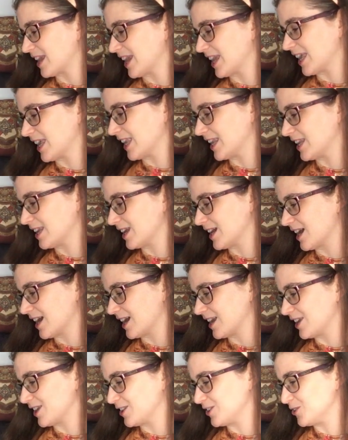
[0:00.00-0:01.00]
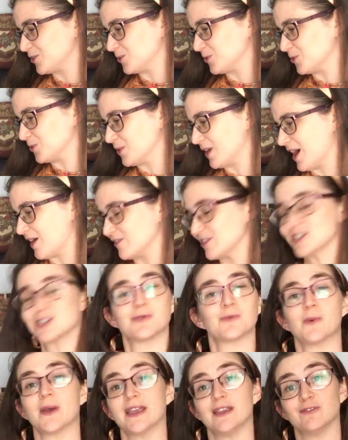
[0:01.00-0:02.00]
in your having
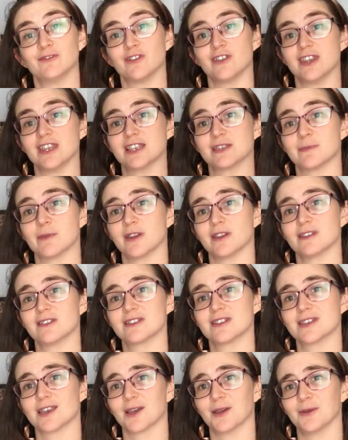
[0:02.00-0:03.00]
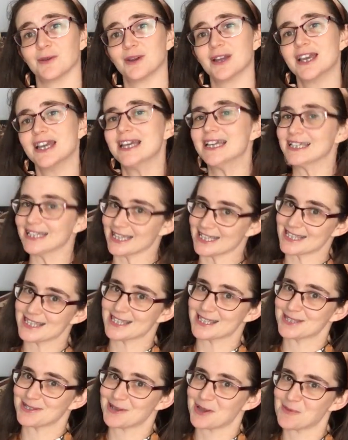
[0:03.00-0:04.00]
to wait for this month. So yes.
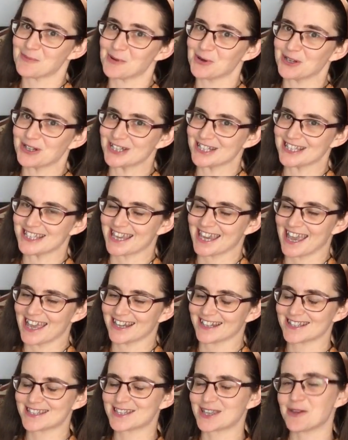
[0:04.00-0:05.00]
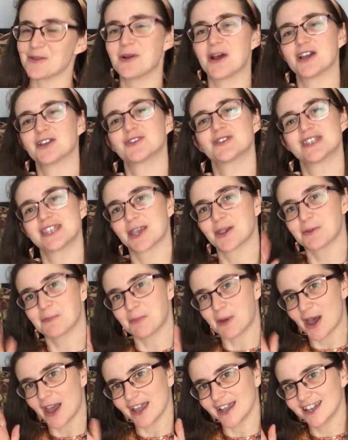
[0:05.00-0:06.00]
Apologies again. So I shall say
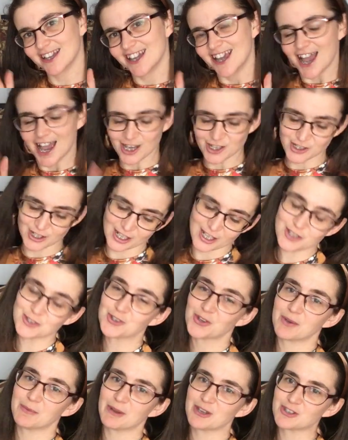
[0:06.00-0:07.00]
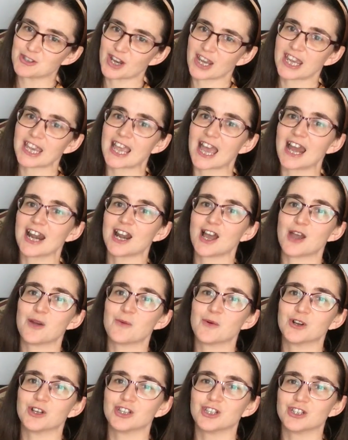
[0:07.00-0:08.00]
goodbye, I shall enjoy my drink, and
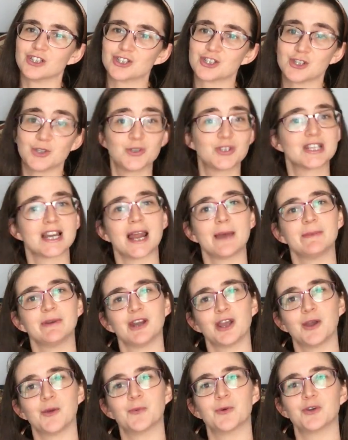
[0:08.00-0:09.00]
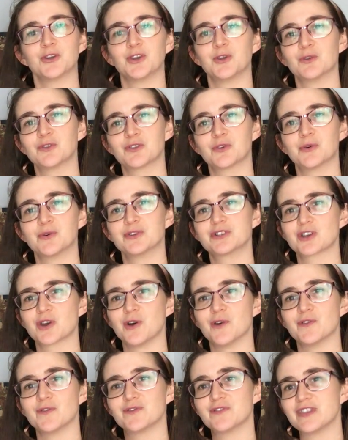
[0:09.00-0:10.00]
I want you to let me know what you thought
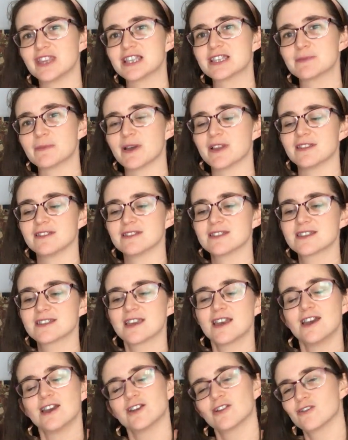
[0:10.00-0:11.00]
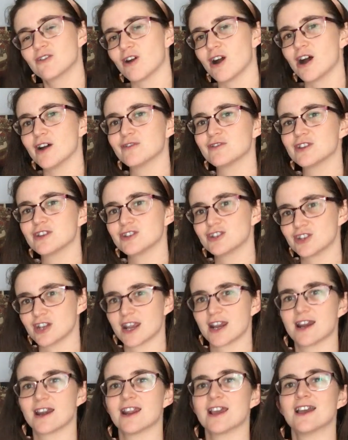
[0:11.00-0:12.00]
of this month's craft
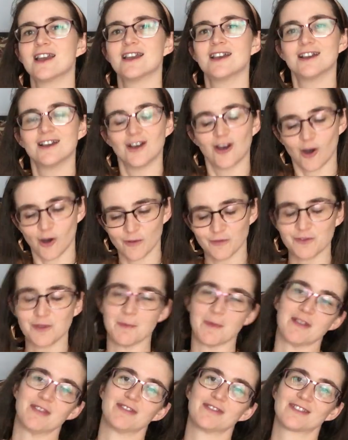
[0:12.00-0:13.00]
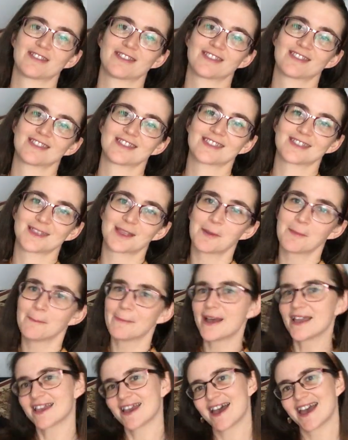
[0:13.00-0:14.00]
gin of the month.
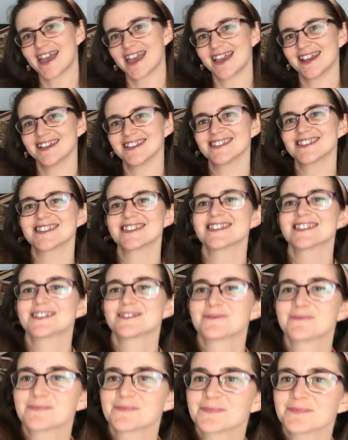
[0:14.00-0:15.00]
Bye guys!